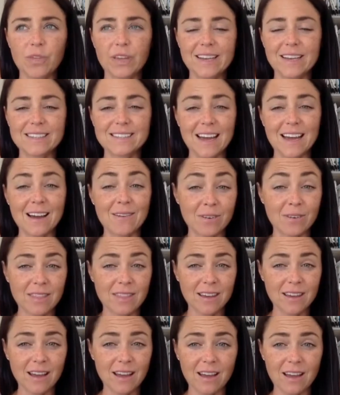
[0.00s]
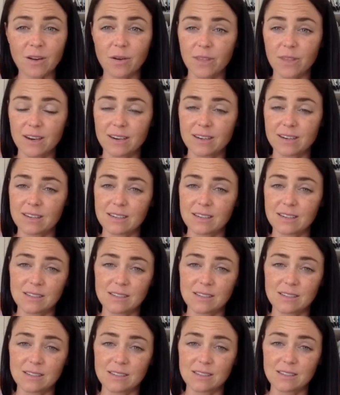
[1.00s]
I don't think it's everything. I know
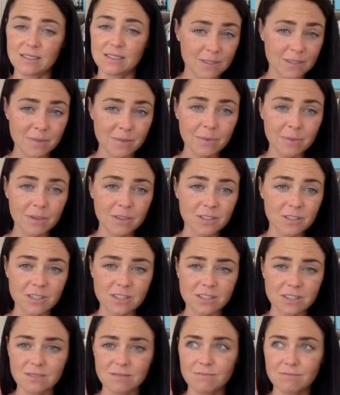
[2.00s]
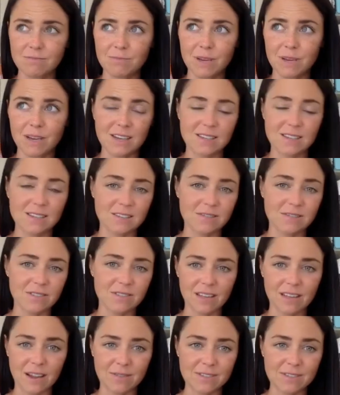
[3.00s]
that it doesn't work for some people just because
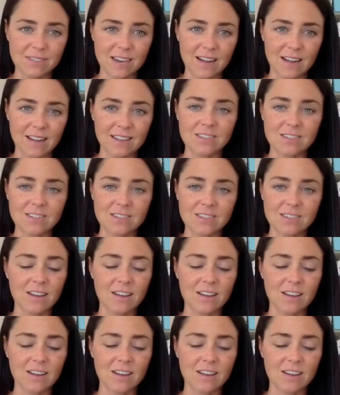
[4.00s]
of their lifestyle.